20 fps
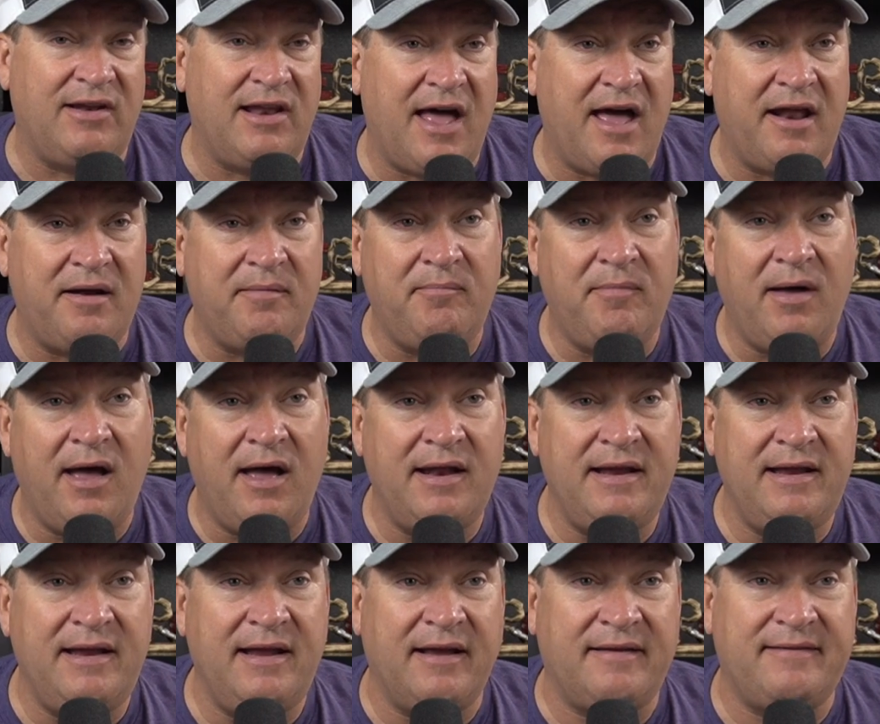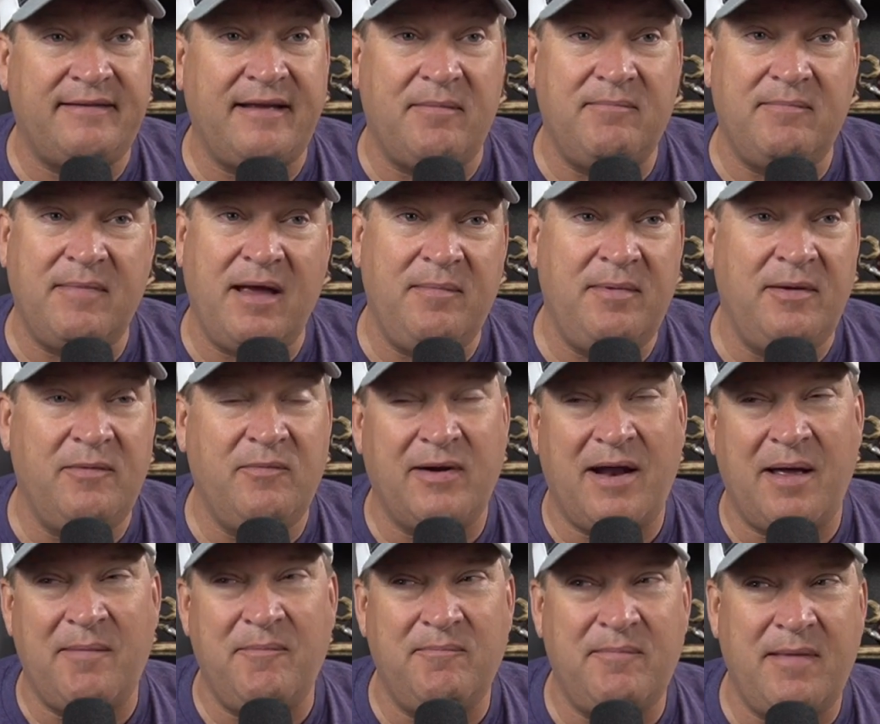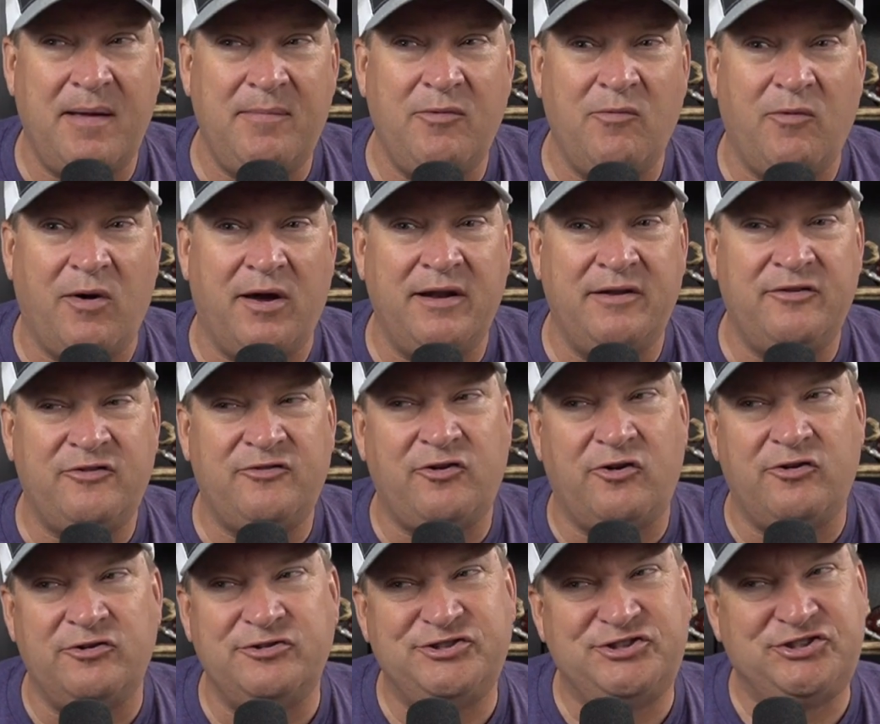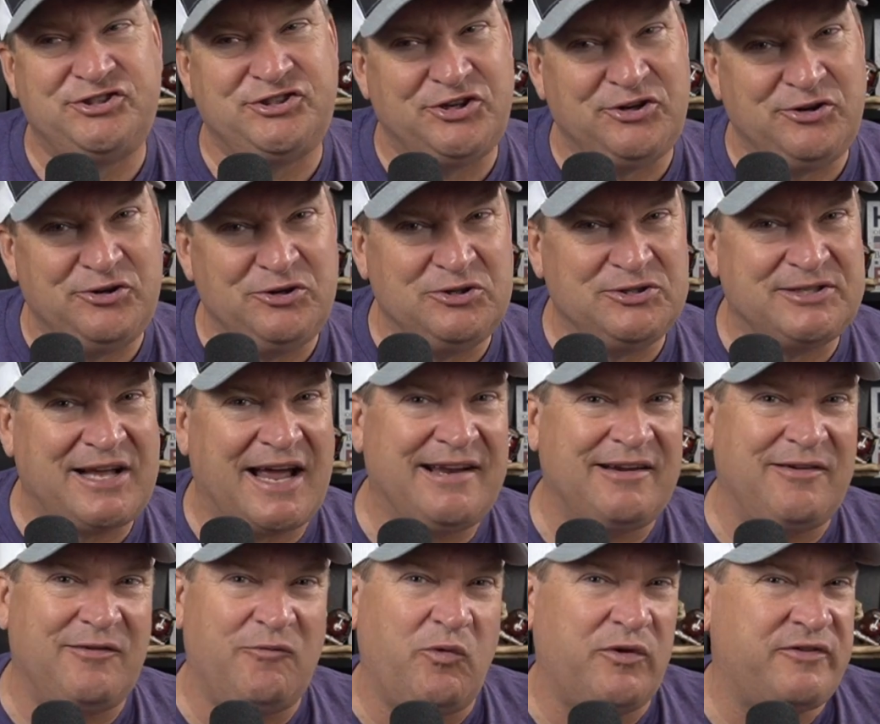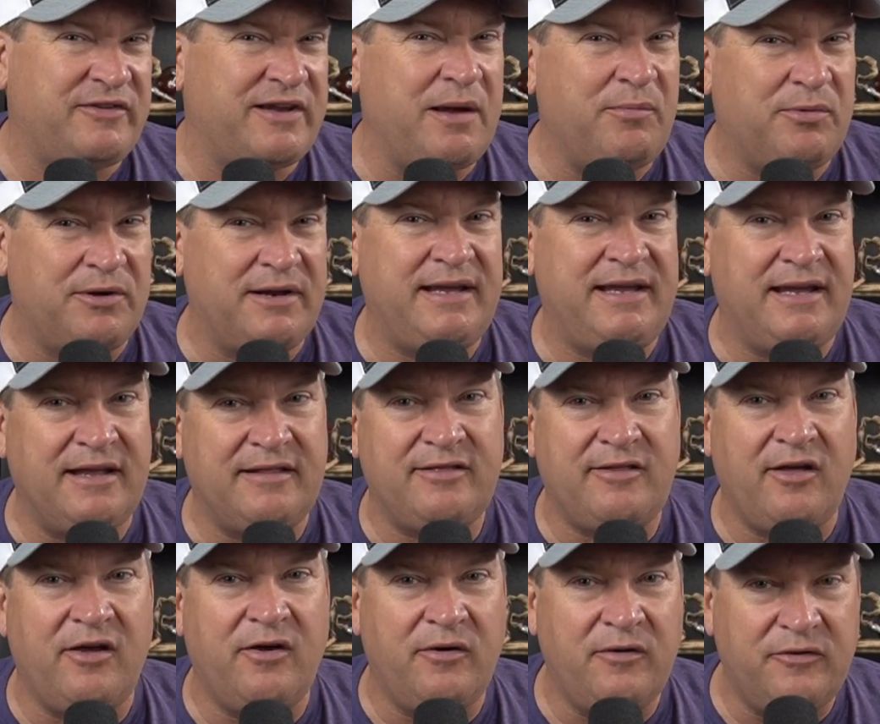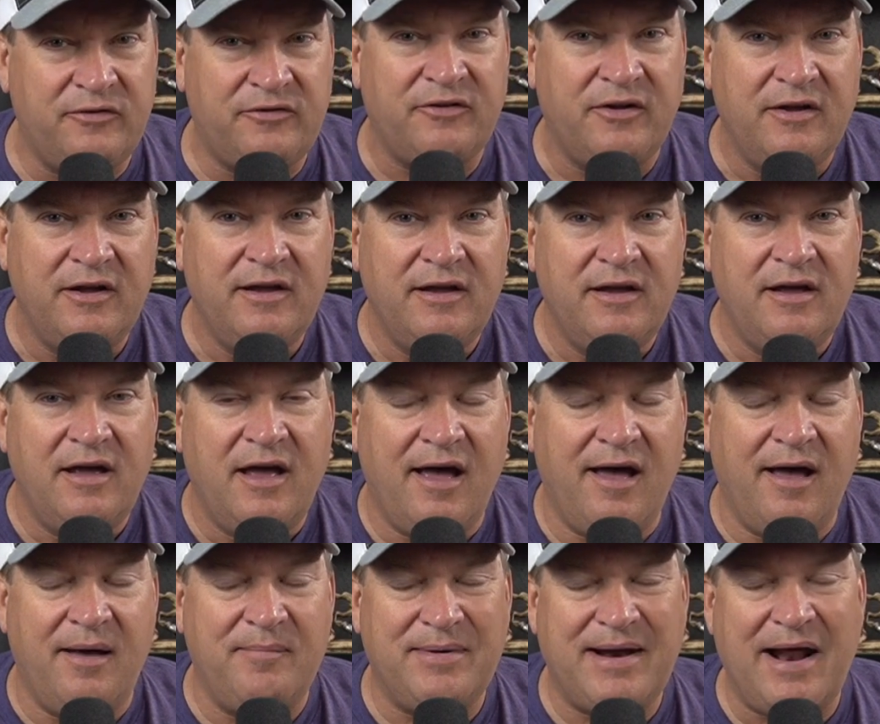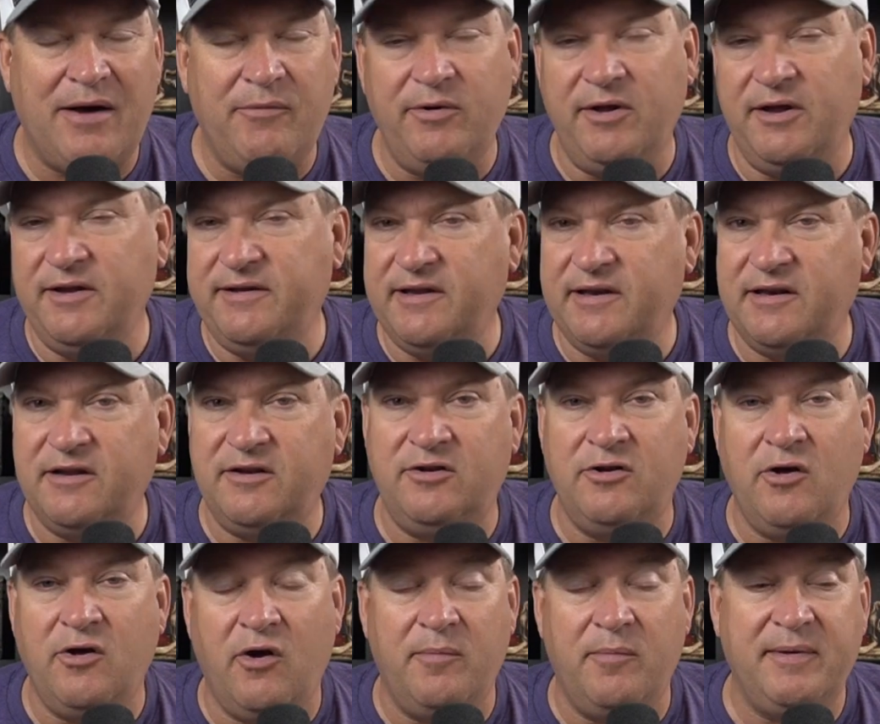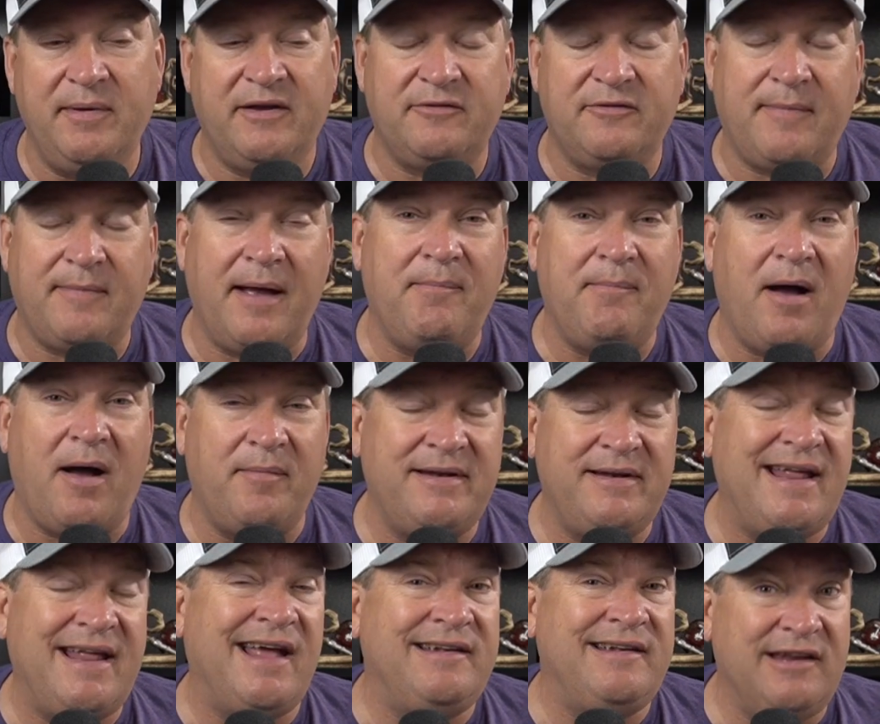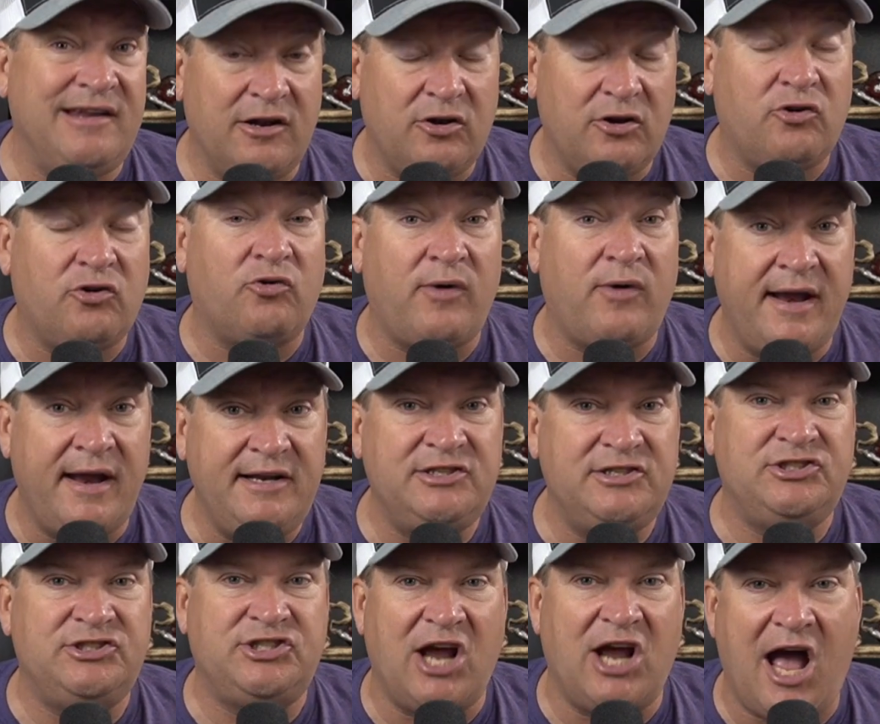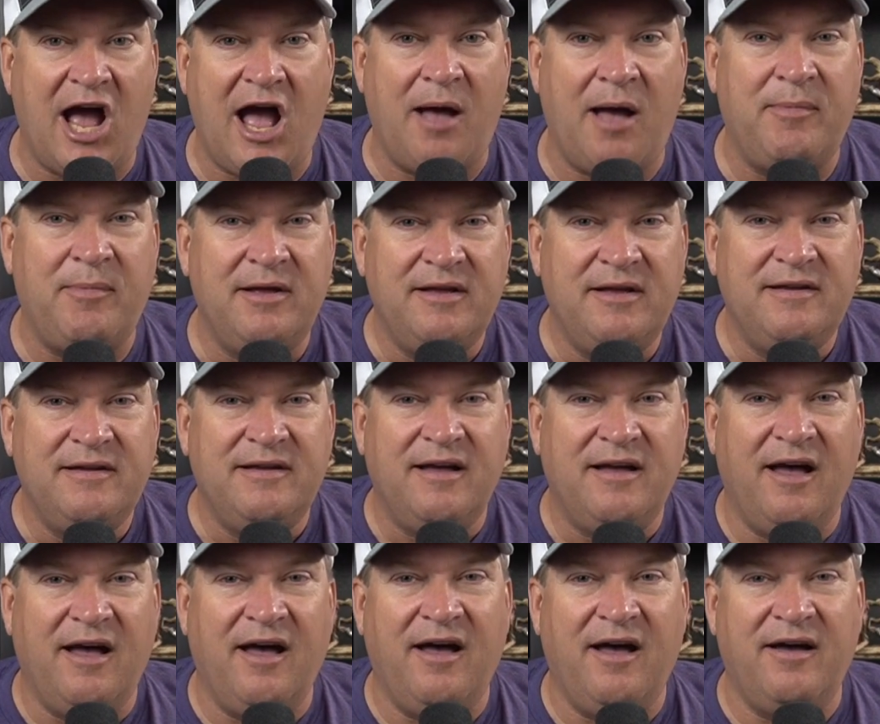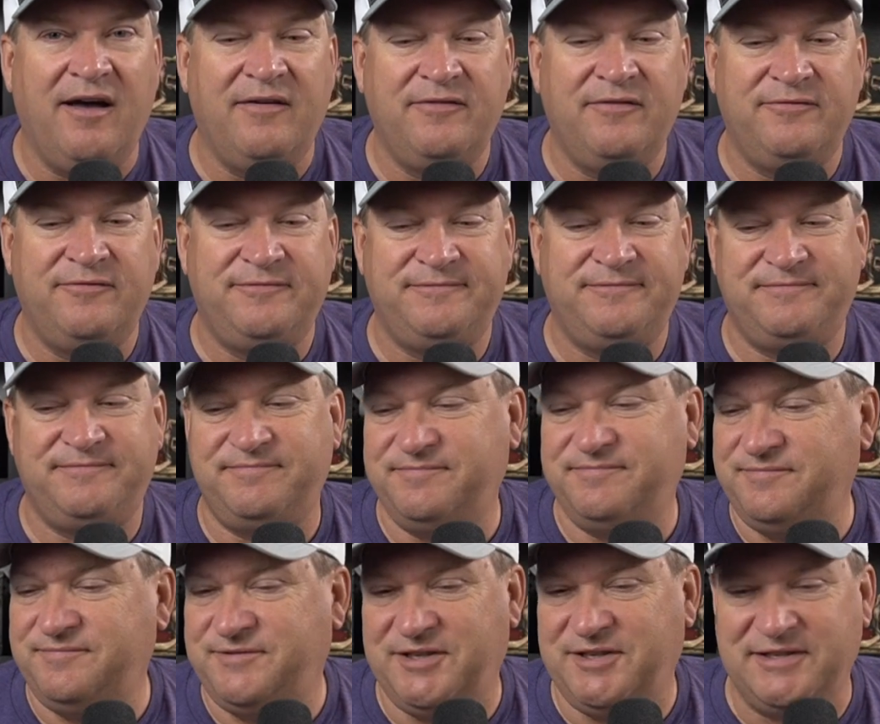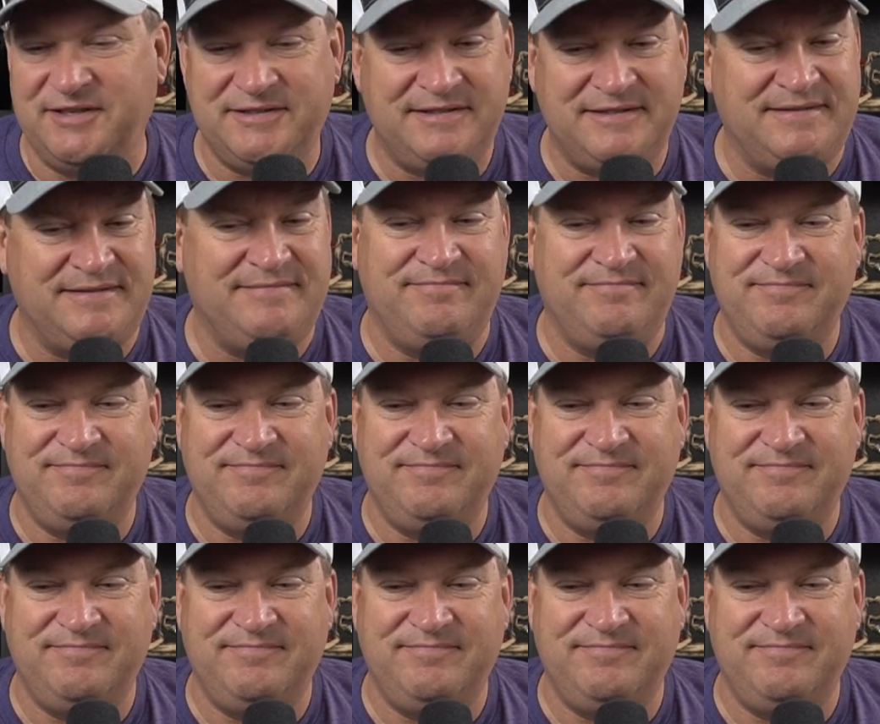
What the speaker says: a lot of money, except maybe when I maybe wanted certain shoes, I wasn't able to get those. But I really didn't know it because my mom and dad did a great job of just